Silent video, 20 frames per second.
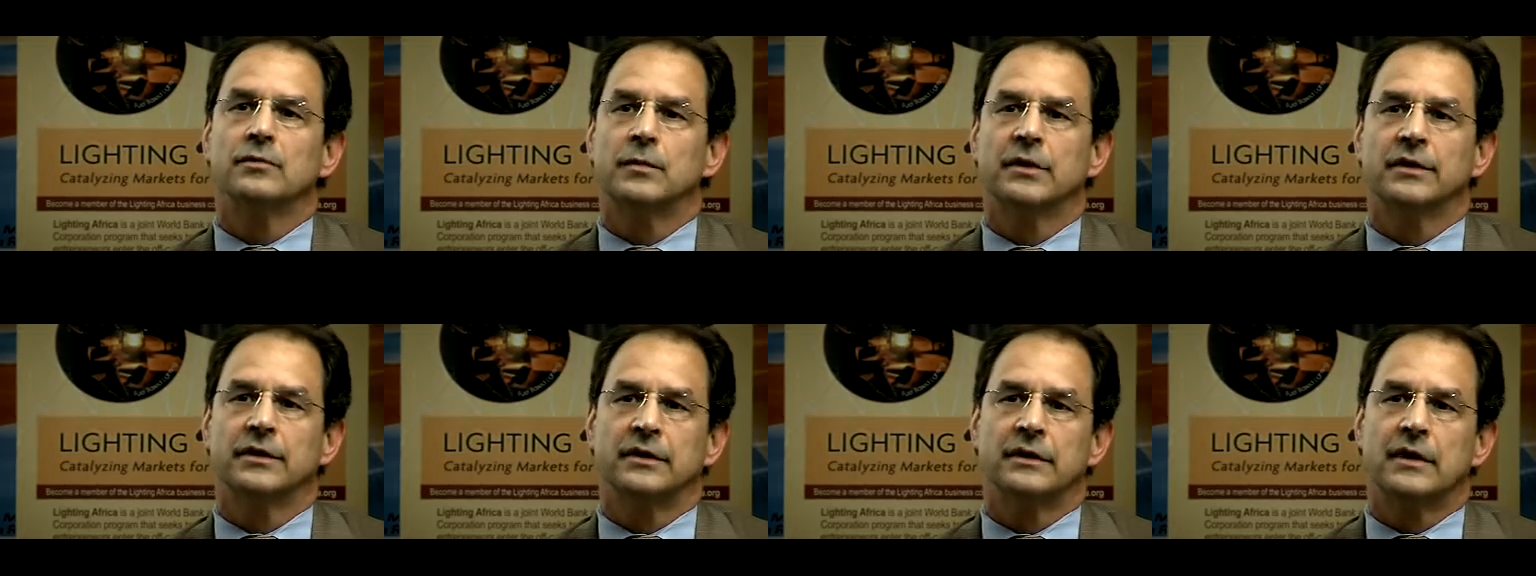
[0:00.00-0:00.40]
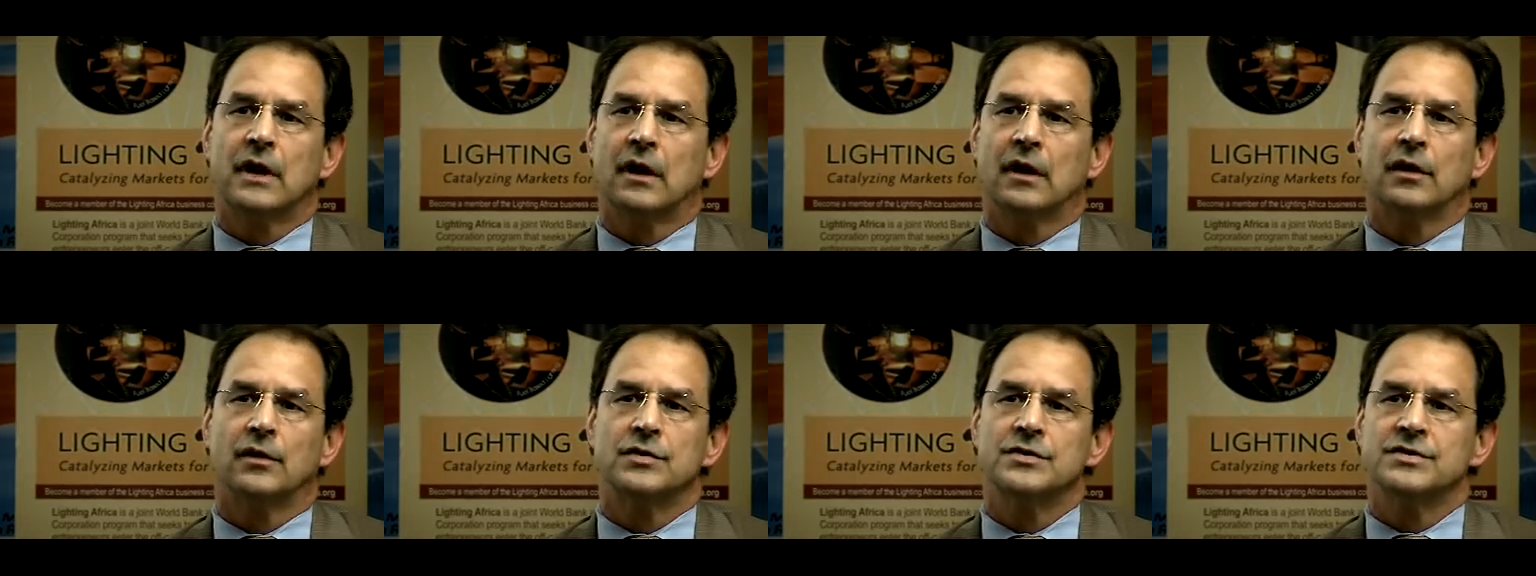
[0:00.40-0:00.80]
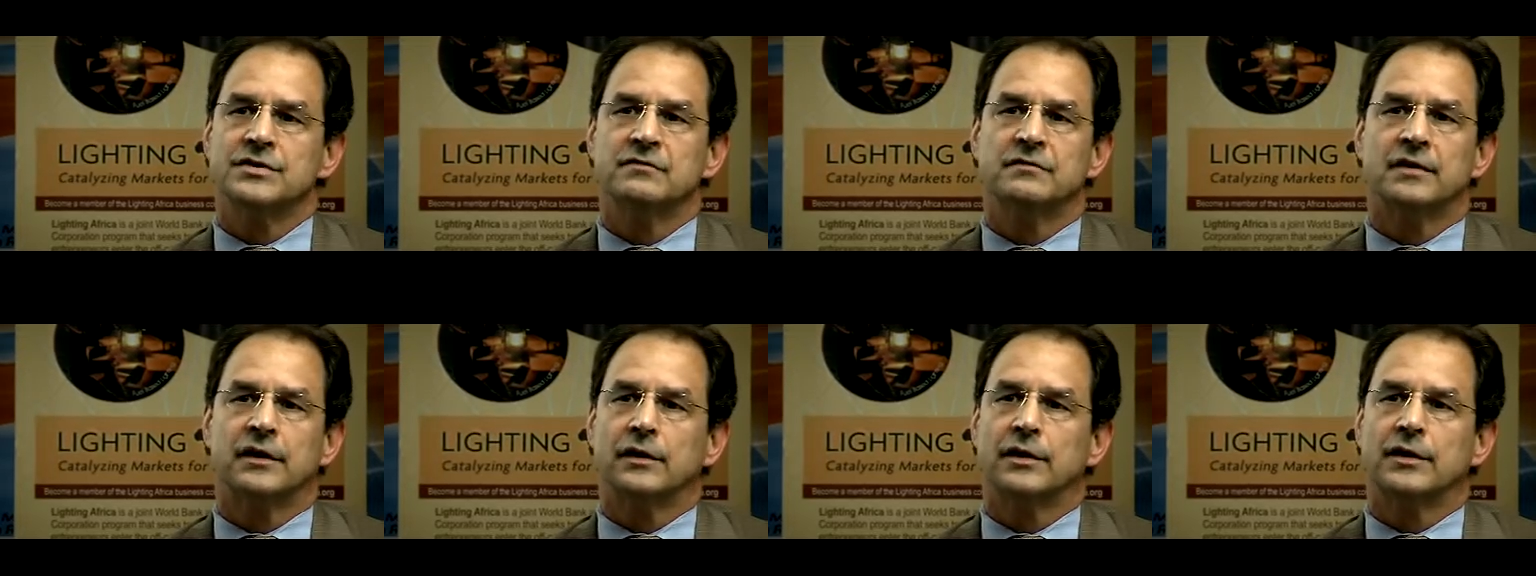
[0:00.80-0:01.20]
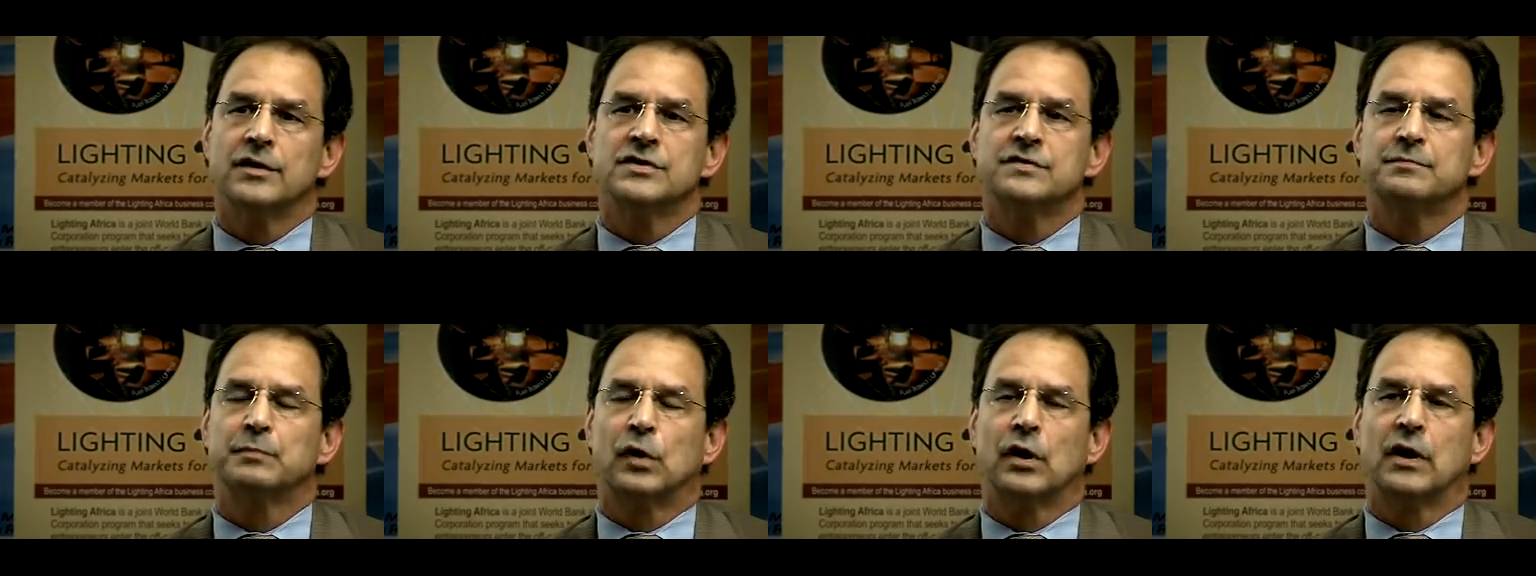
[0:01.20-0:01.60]
million in
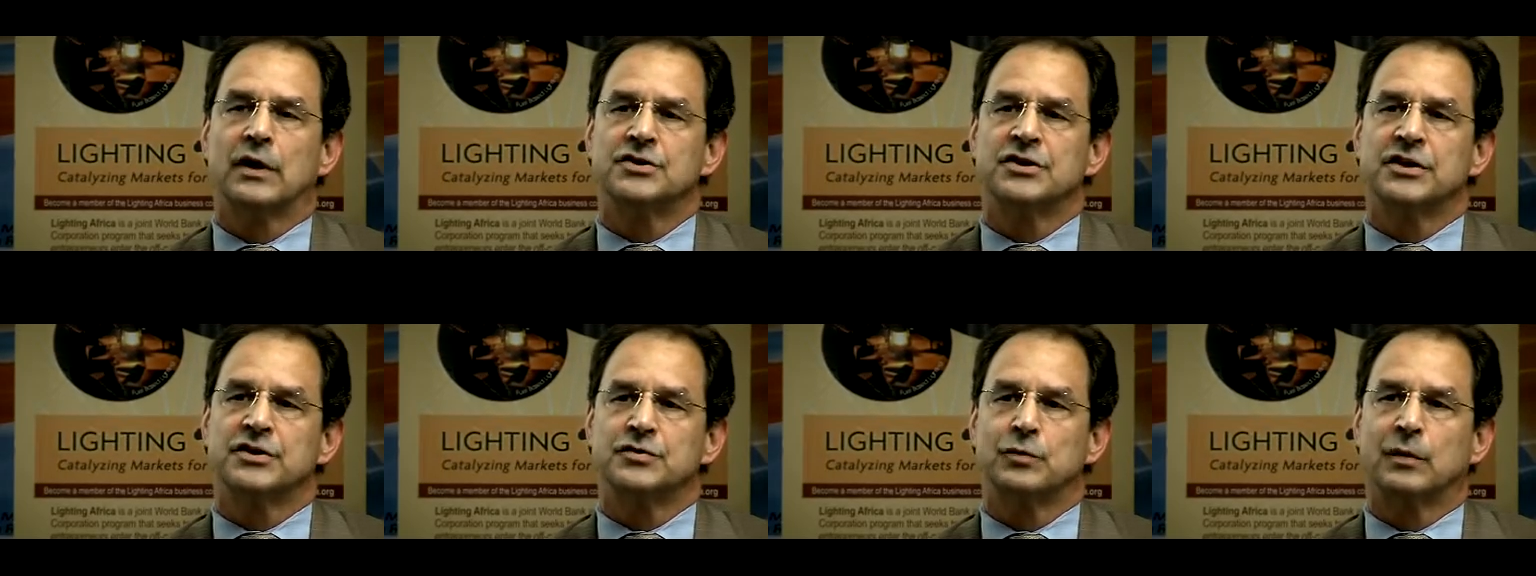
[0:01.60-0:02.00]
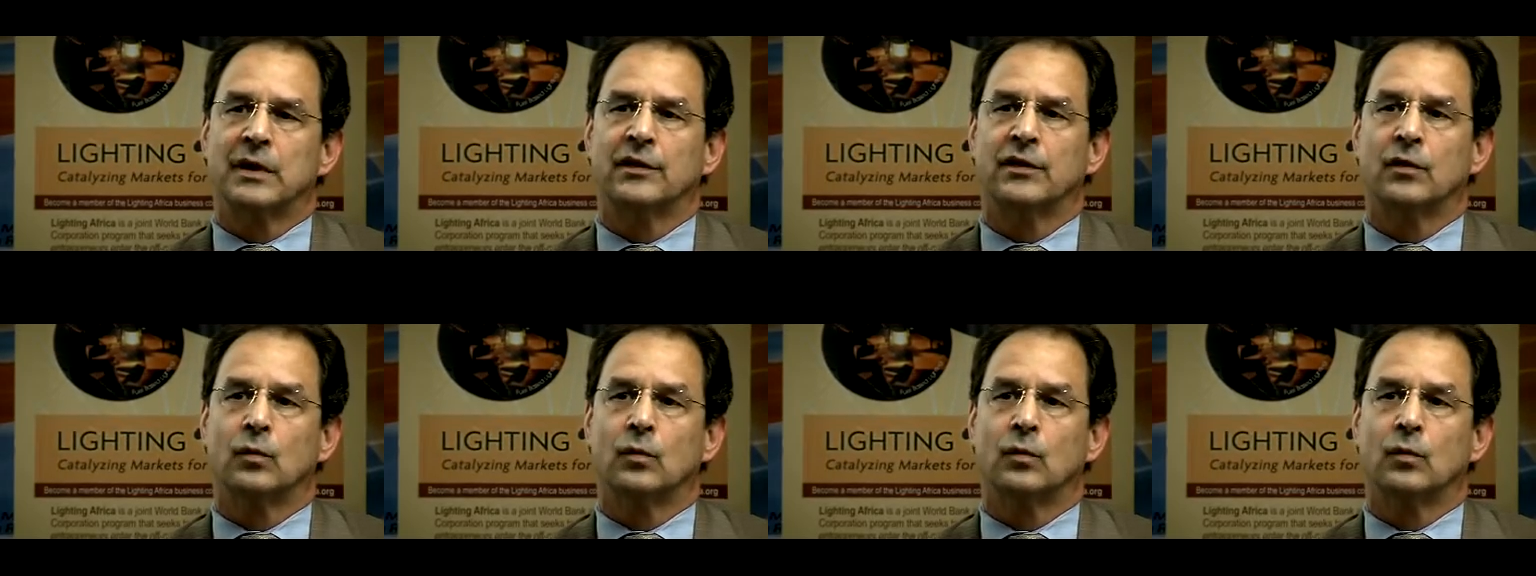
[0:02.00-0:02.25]
various projects around